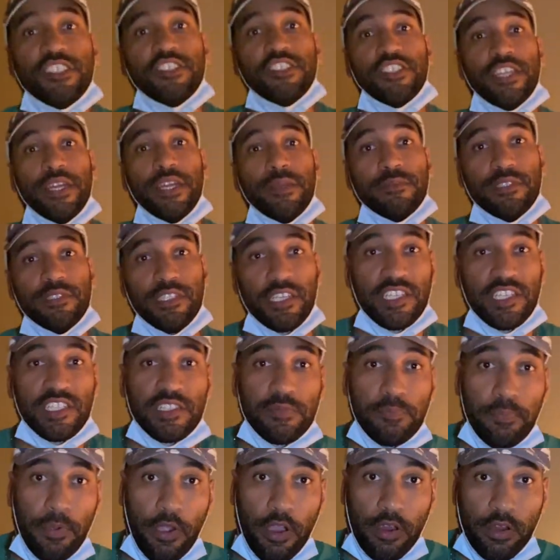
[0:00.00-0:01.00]
gems, they
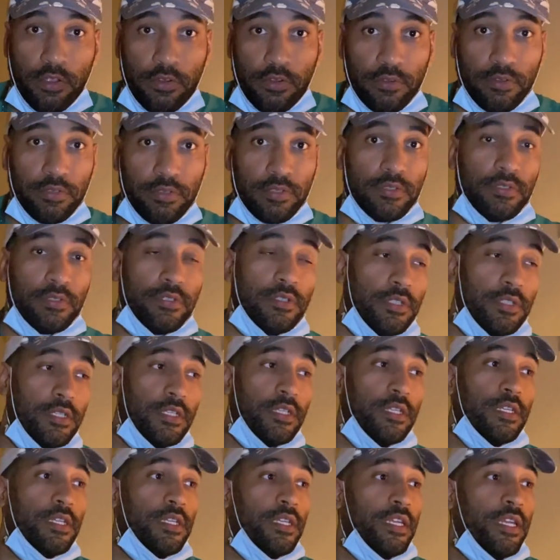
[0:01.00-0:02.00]
sparkle.
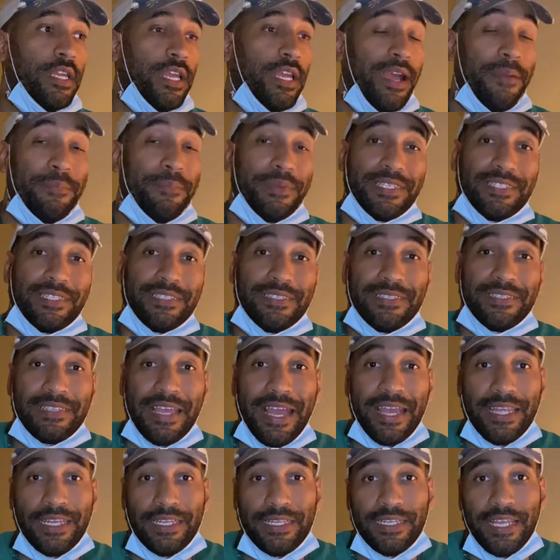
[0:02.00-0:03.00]
I'm
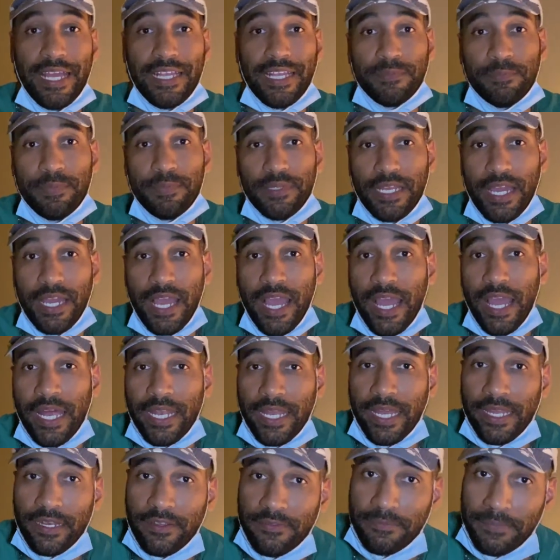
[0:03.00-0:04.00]
excited. That's been the
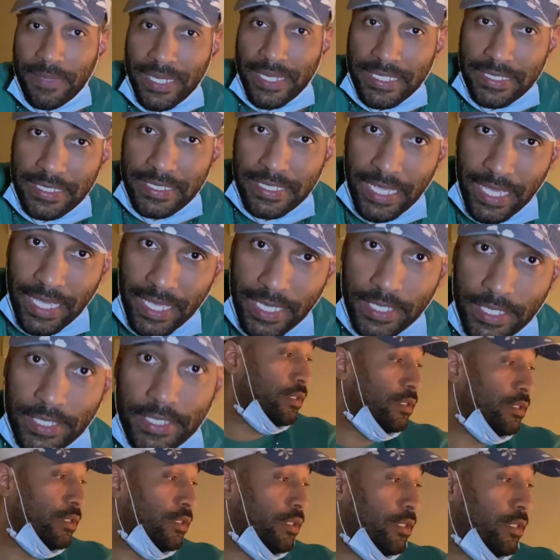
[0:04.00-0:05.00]
highlight of my day.
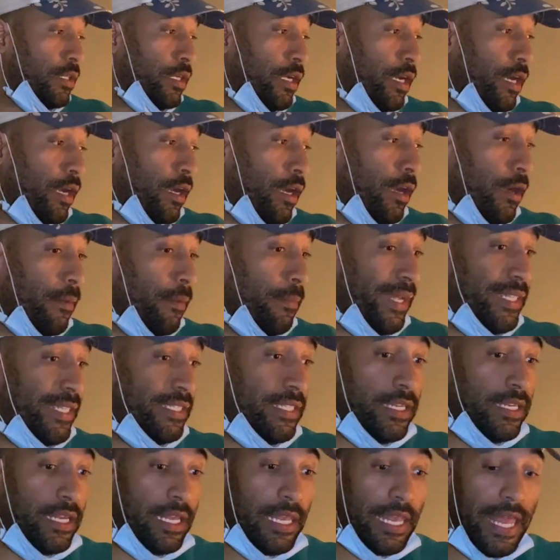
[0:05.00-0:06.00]
Um, I
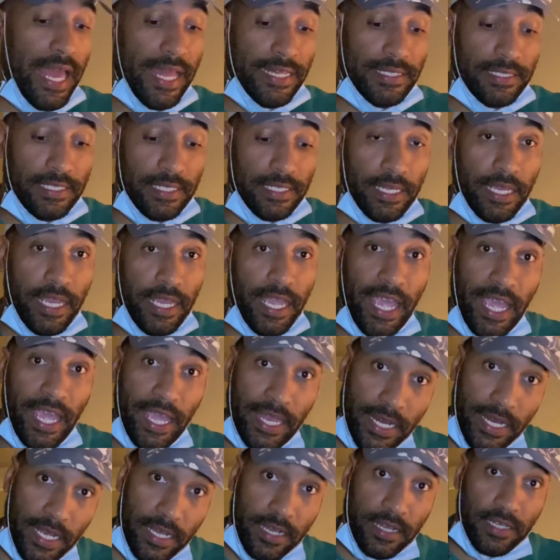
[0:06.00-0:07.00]
did a lot today,
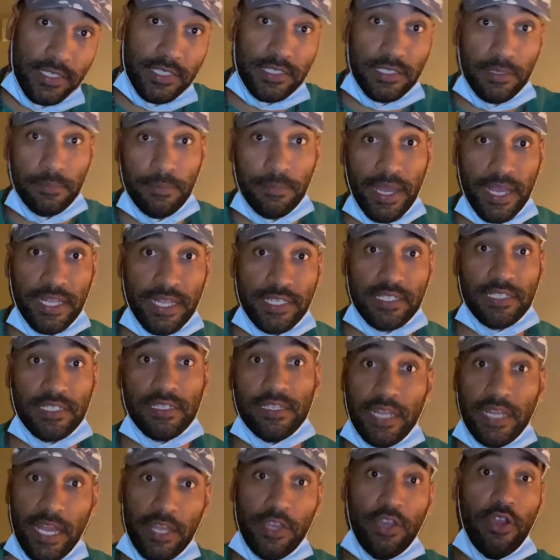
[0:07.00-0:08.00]
and I
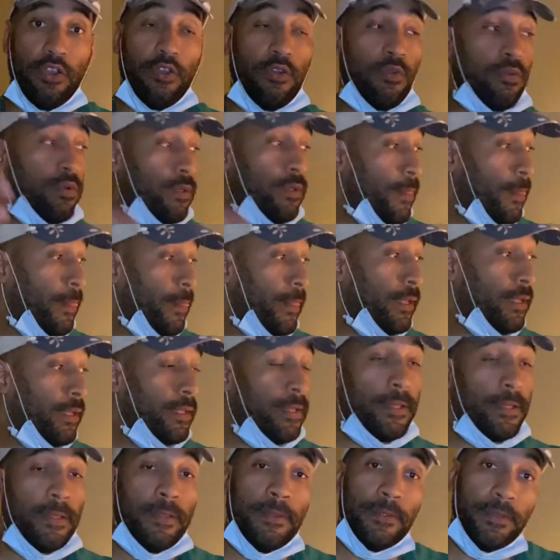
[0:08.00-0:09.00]
customized, yo,
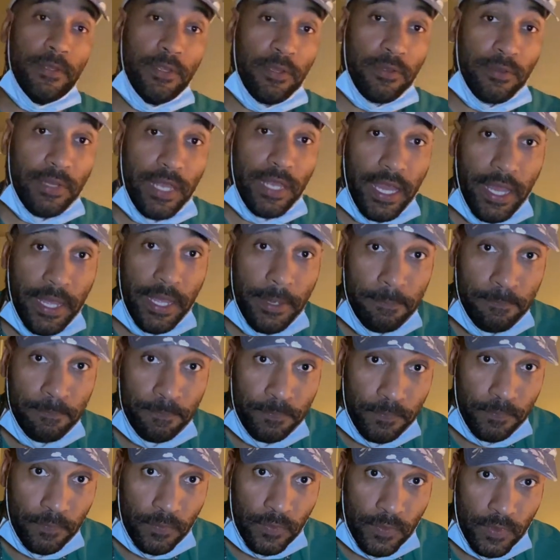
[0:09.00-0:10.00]
no lie,
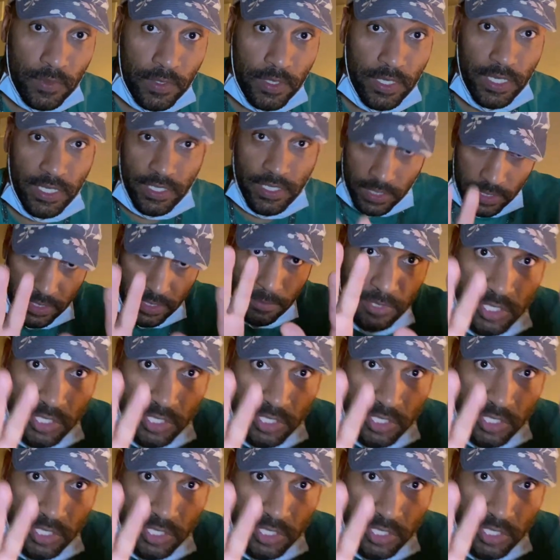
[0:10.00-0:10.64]
it, let me